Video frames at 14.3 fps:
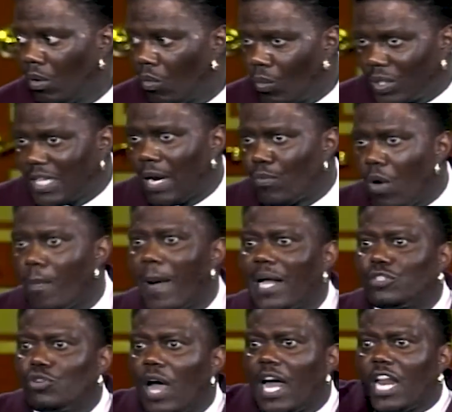what that rope? I
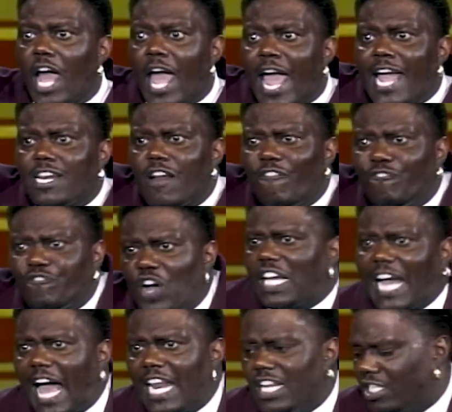try to hang the fuck
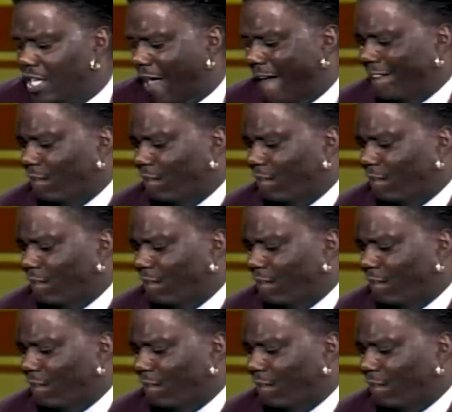out of his ass.